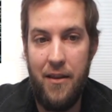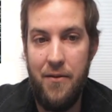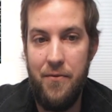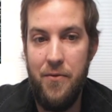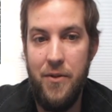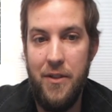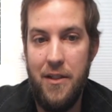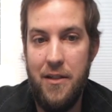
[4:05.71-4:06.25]
the
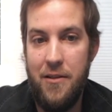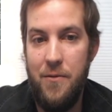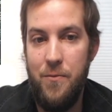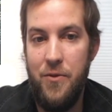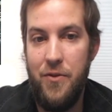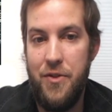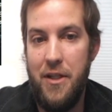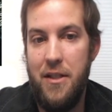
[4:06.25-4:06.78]
fully
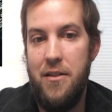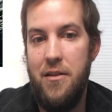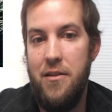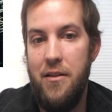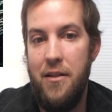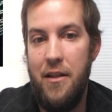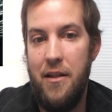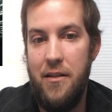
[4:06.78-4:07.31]
assembled
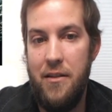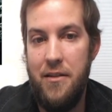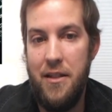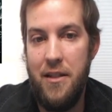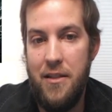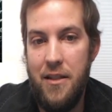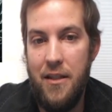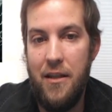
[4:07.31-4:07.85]
Justice League in the
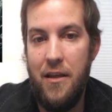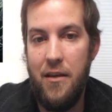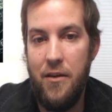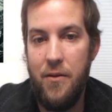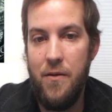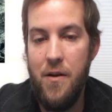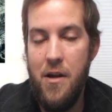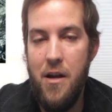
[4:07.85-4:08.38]

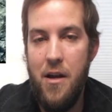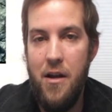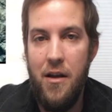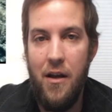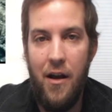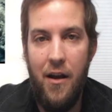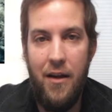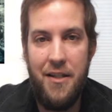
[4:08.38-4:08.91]
DCEU?
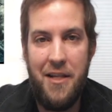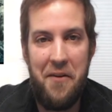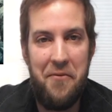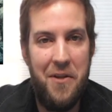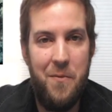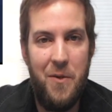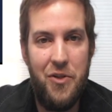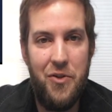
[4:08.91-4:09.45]

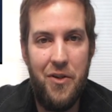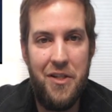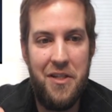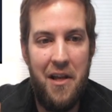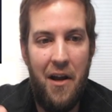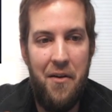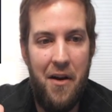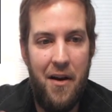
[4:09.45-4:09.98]
Definitely be sure to
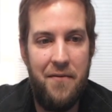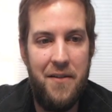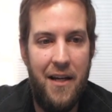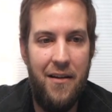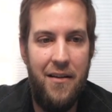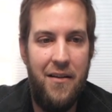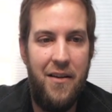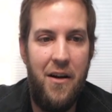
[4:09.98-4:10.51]
sound off
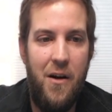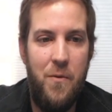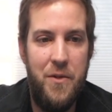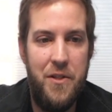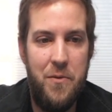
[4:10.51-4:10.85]
down in the comments